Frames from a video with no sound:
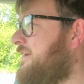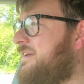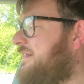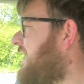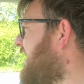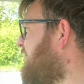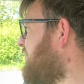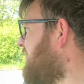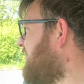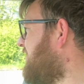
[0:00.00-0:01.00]
Now,
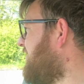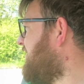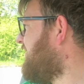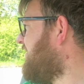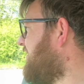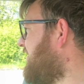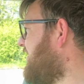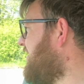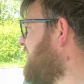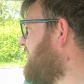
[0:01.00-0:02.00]

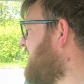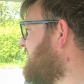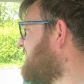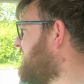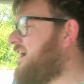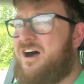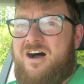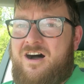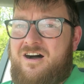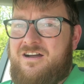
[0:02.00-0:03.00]
this
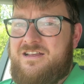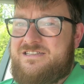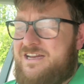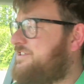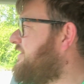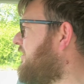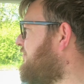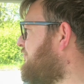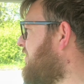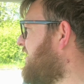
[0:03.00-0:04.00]
car is actually like
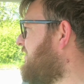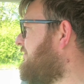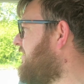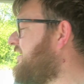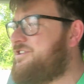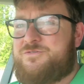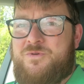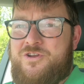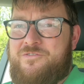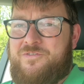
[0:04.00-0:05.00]
really
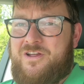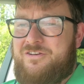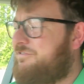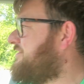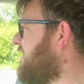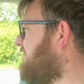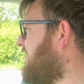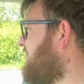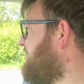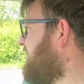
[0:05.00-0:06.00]
smooth under
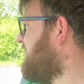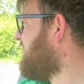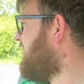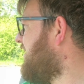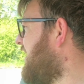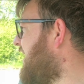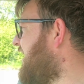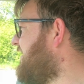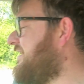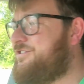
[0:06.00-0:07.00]
acceleration,
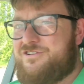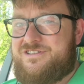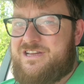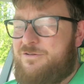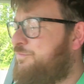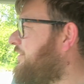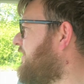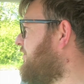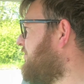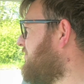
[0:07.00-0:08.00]
and it does sound pretty
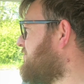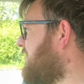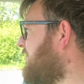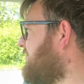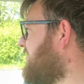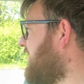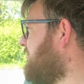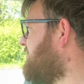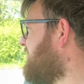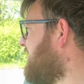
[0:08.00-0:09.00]
cool as well, which
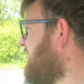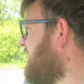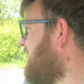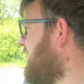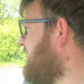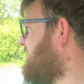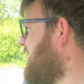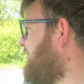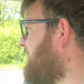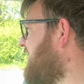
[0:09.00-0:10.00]
helps. It definitely